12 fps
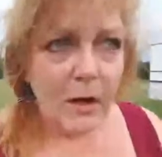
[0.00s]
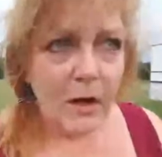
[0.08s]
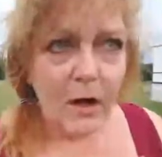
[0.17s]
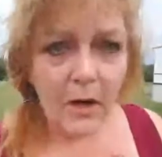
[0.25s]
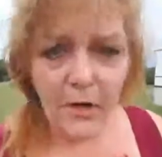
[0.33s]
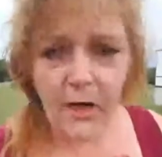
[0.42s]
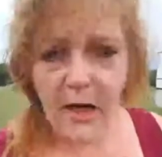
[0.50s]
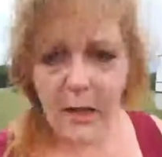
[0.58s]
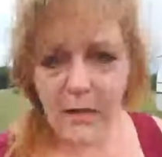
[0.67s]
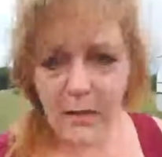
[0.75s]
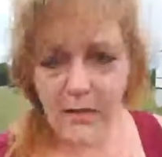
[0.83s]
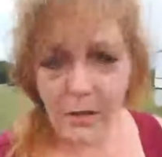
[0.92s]
All your
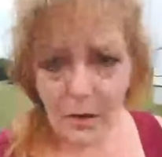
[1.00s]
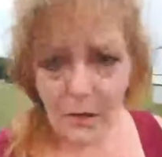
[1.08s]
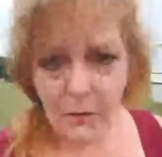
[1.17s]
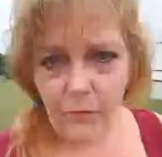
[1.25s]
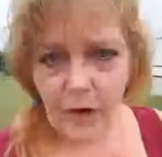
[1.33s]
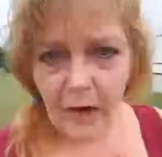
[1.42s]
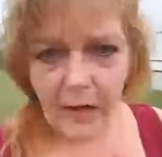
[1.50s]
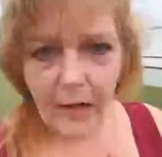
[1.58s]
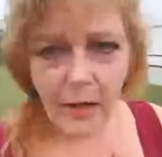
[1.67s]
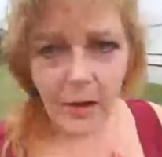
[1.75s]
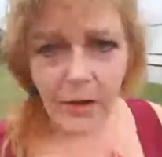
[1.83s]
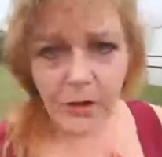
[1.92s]
answers are right
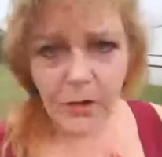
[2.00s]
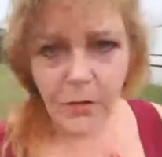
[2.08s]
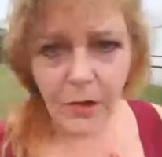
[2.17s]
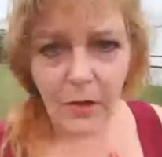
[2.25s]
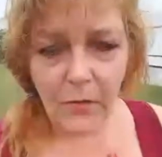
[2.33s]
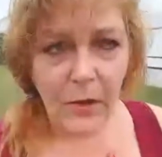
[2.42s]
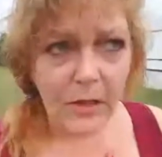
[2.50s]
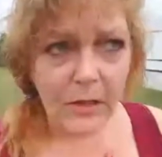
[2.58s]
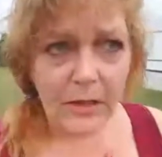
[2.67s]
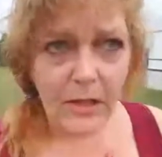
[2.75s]
here, sweet ones.